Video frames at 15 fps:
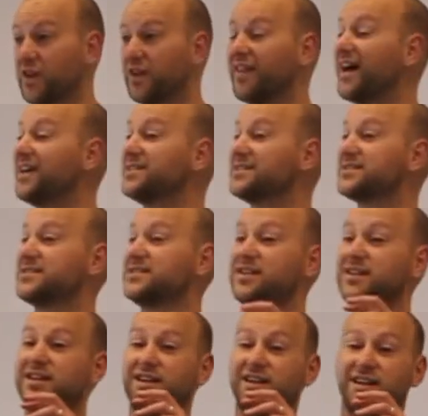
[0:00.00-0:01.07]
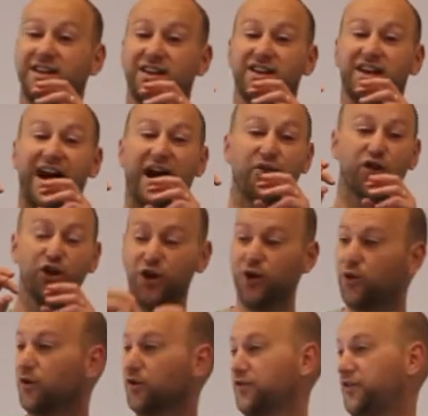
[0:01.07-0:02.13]
That's how the
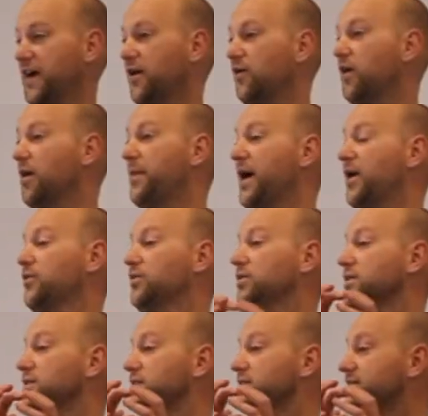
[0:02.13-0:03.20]
Lord felt about